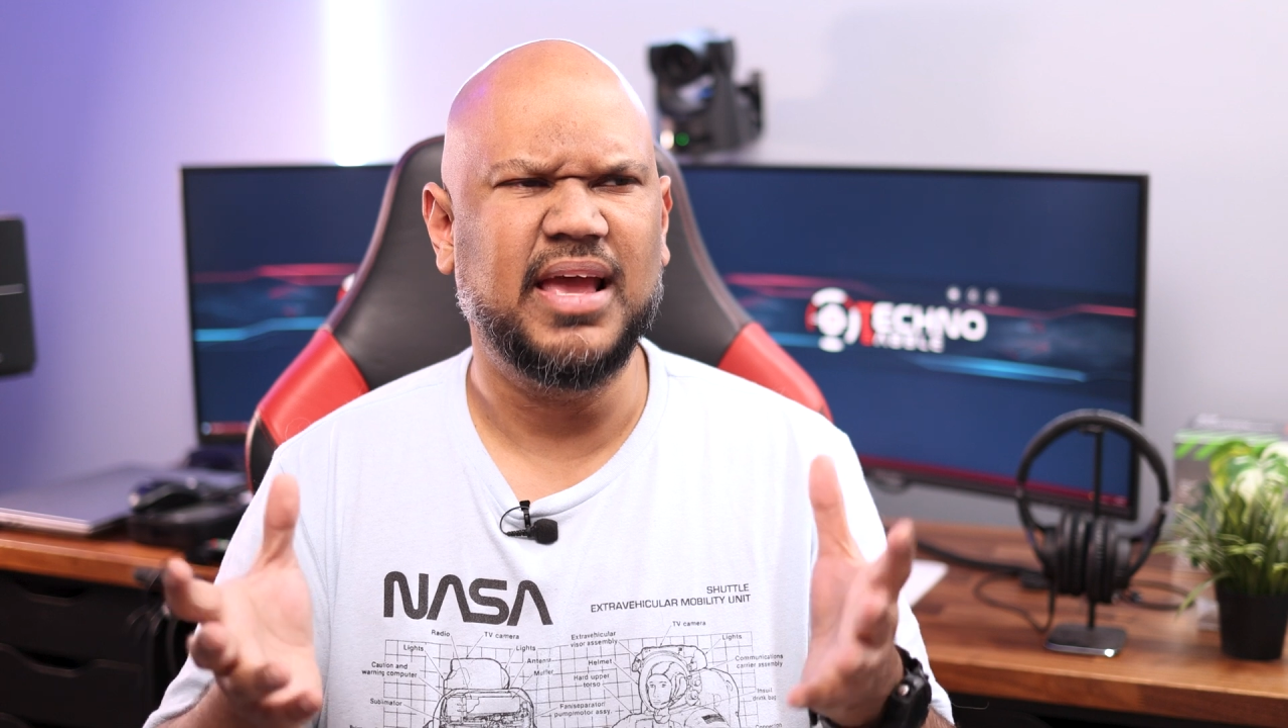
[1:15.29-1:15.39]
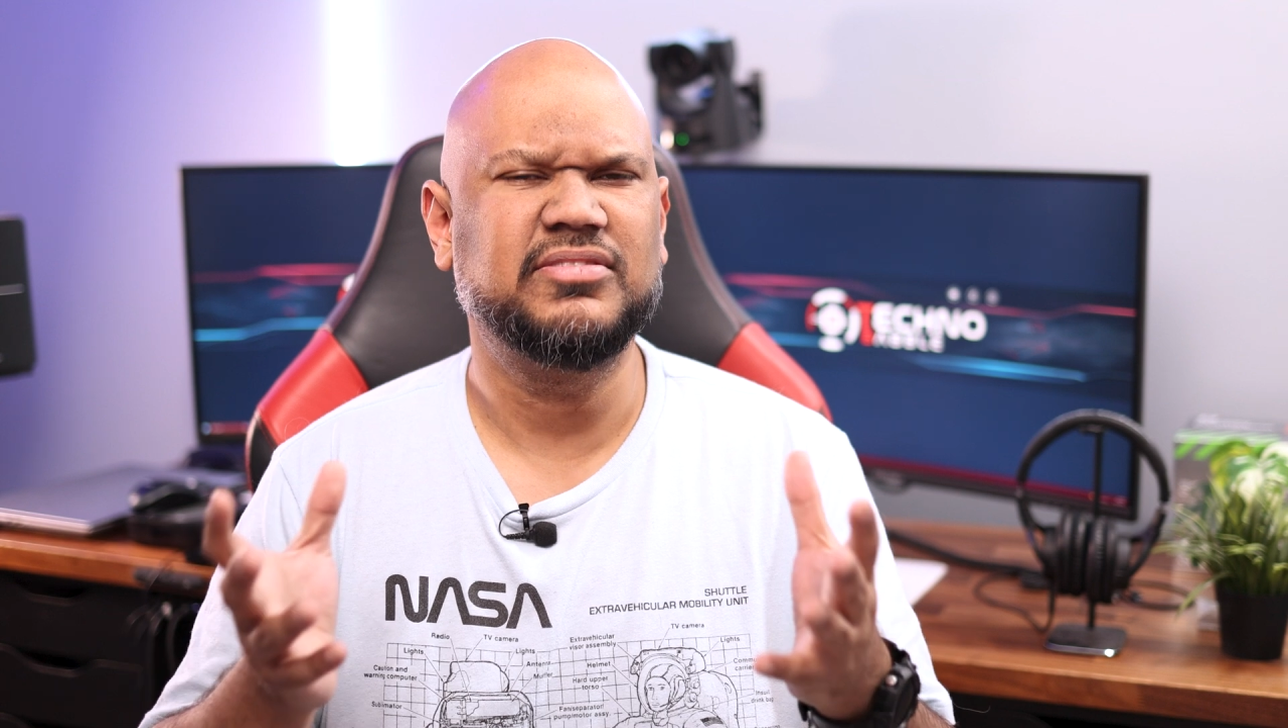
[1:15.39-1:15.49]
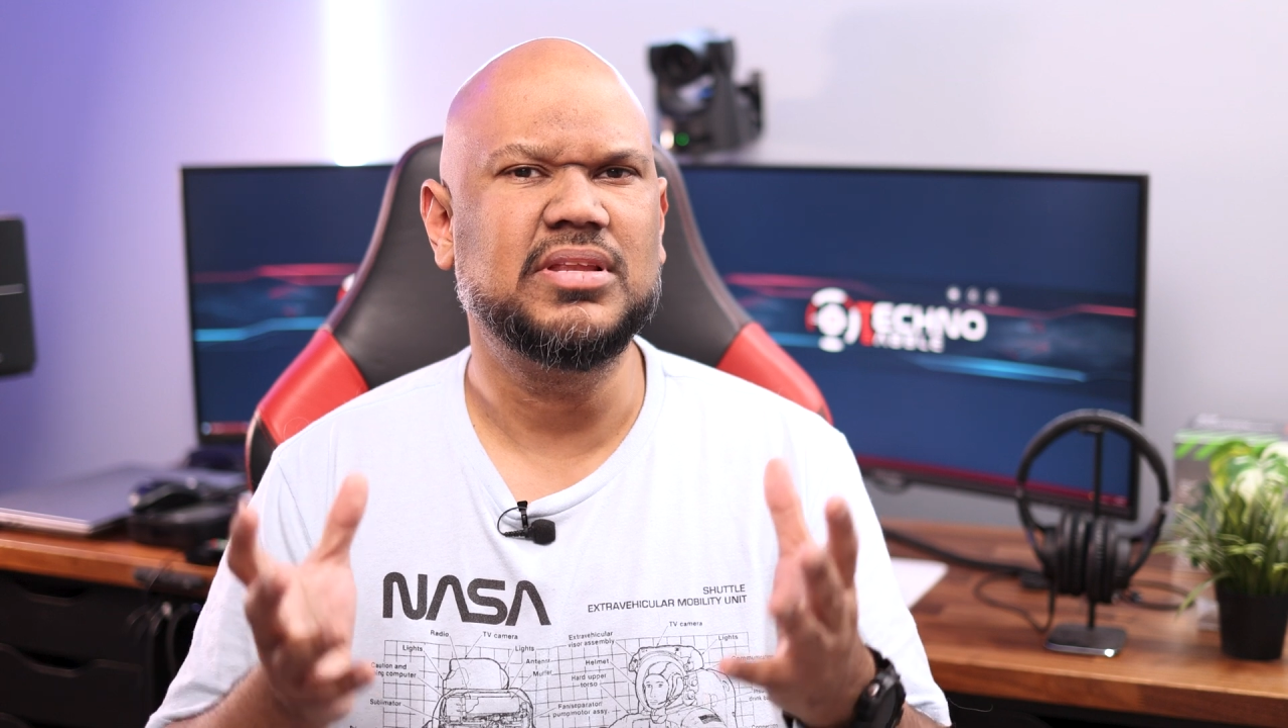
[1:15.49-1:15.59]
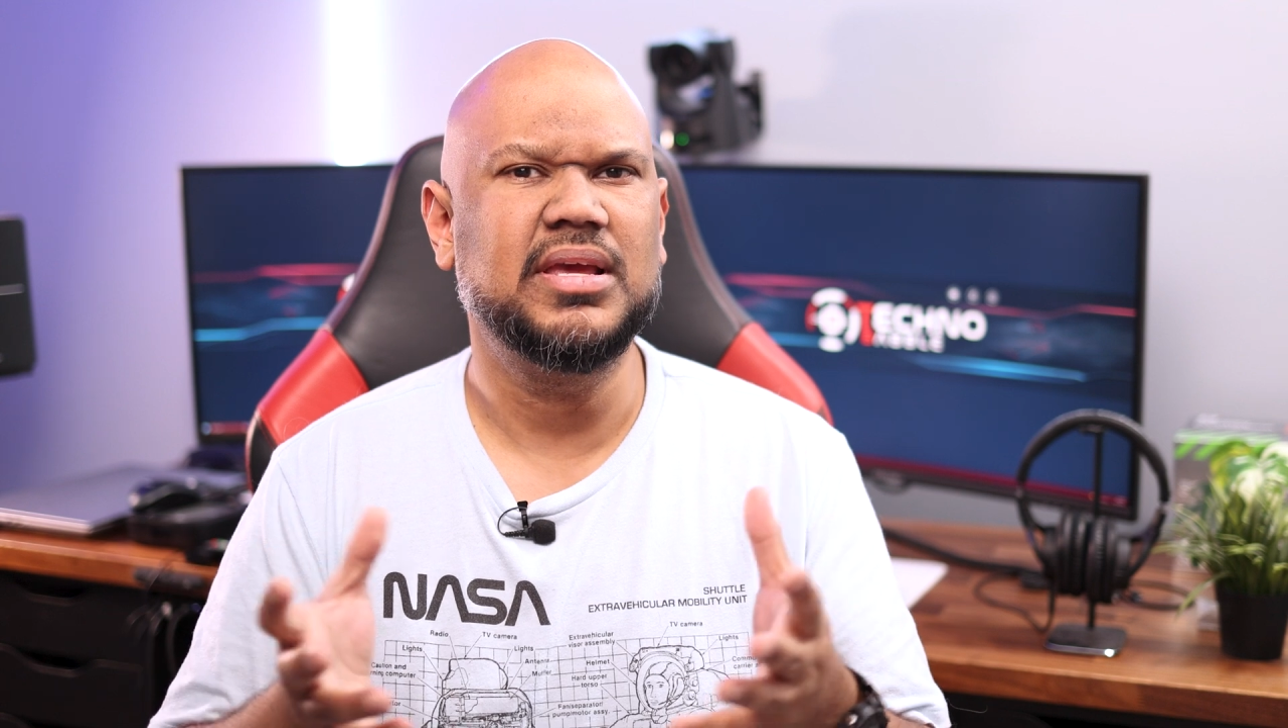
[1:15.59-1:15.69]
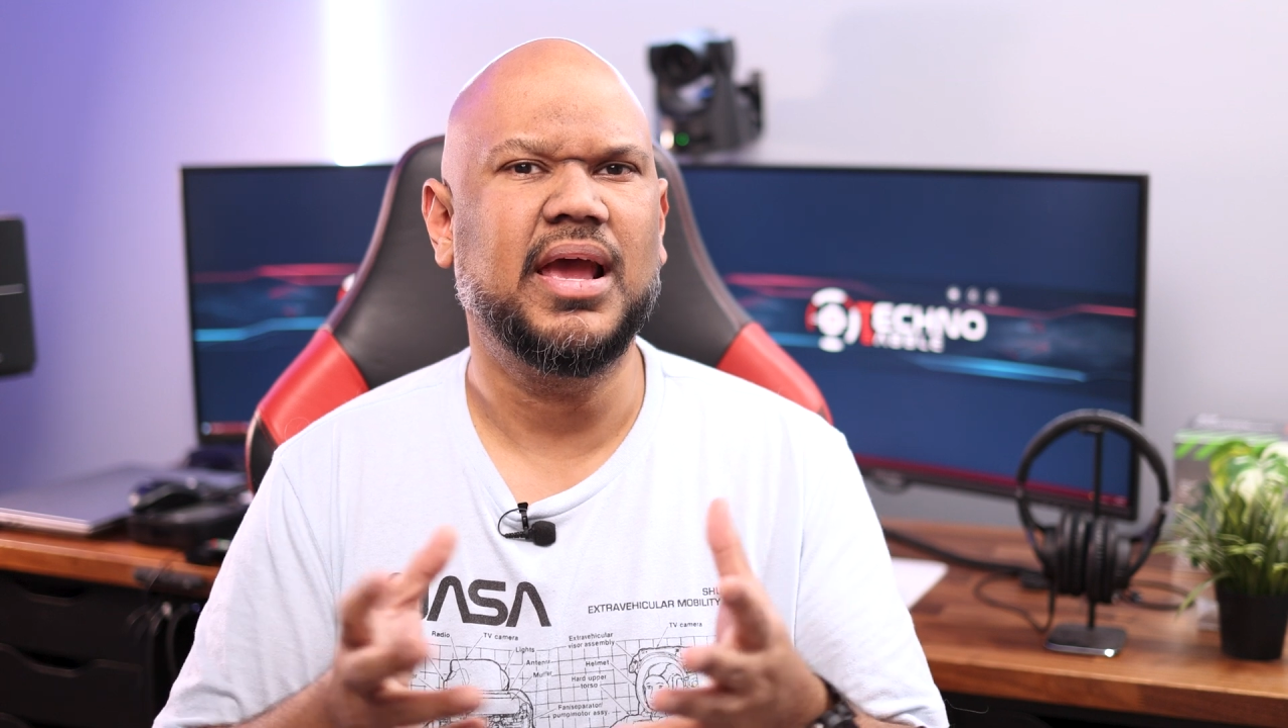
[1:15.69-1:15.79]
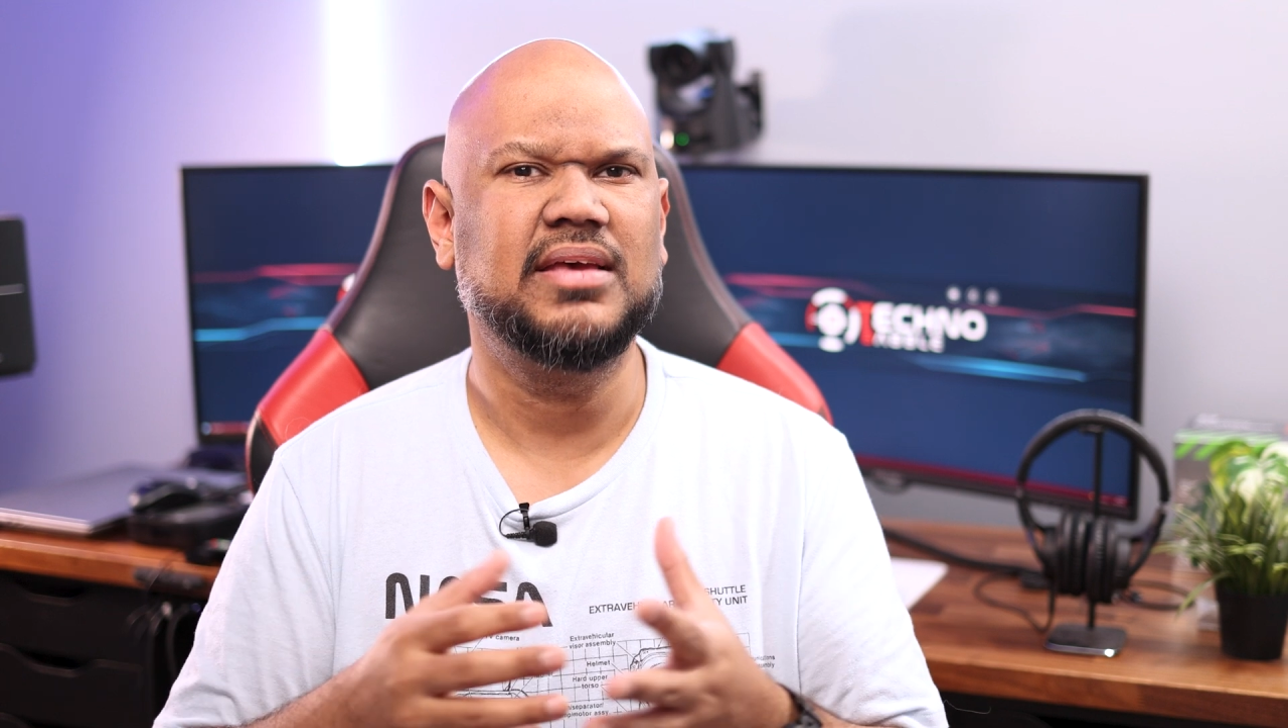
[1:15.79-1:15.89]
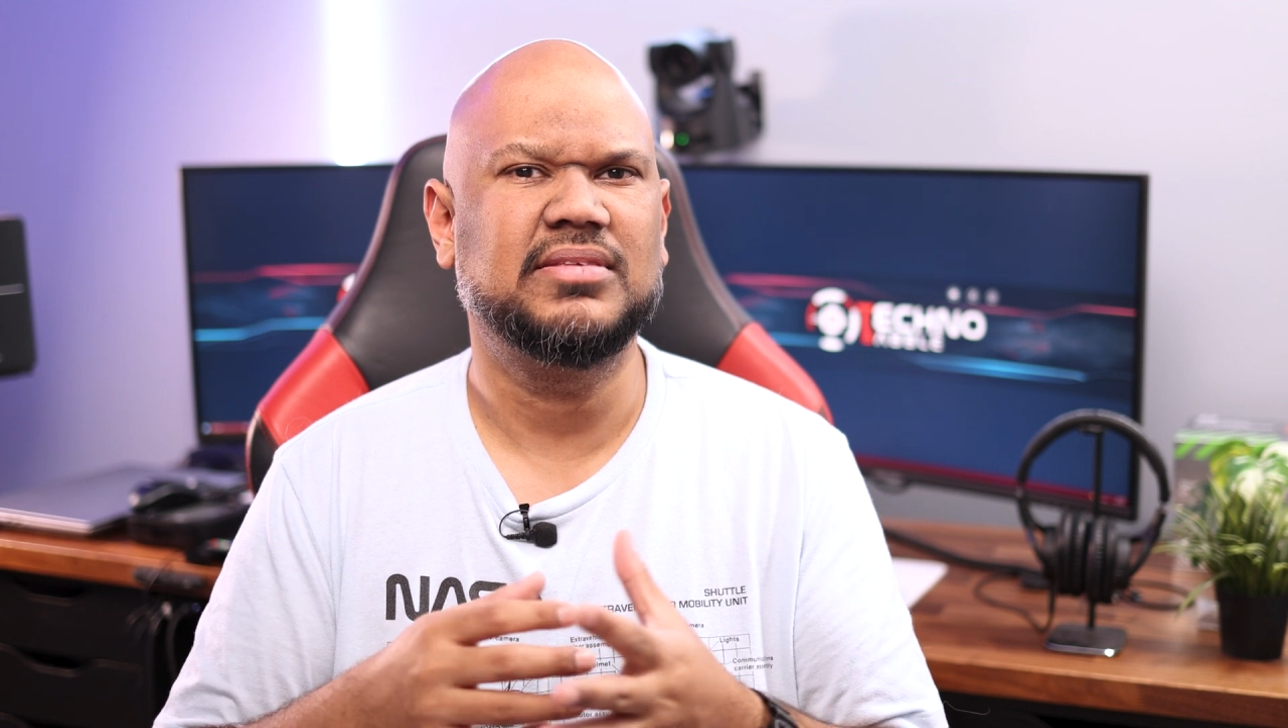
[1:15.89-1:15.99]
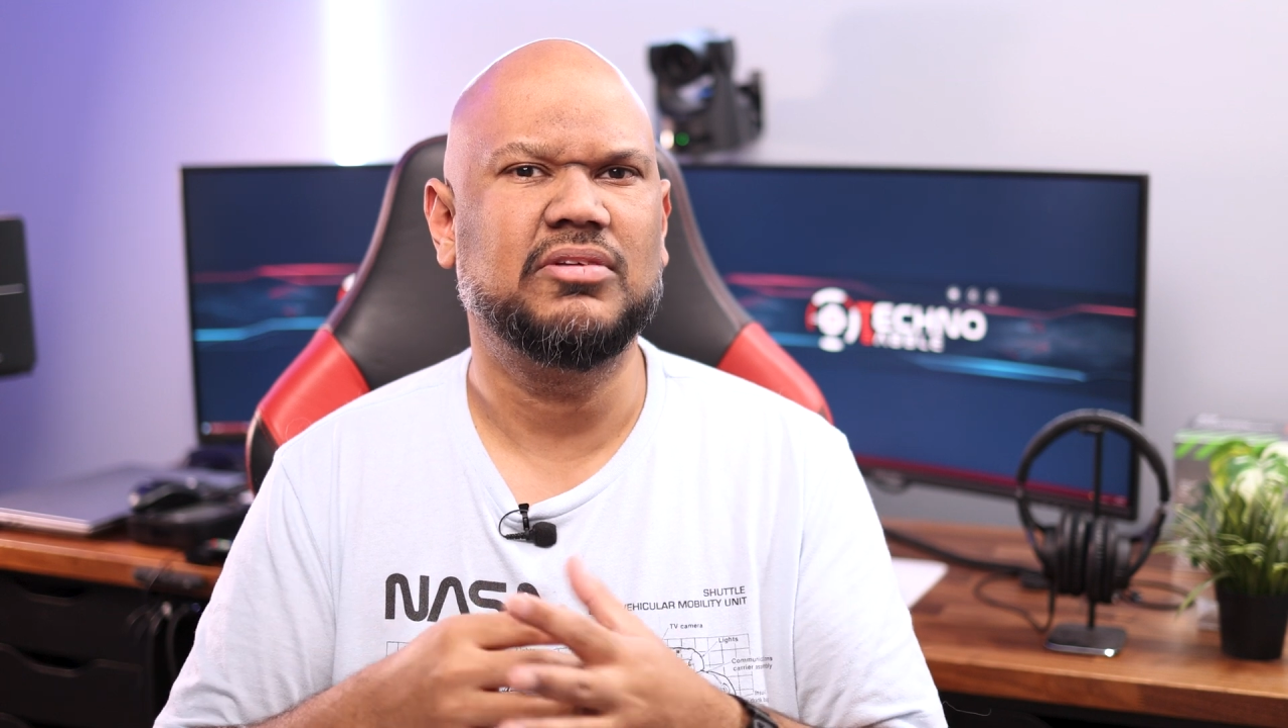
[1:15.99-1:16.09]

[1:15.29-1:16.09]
actually has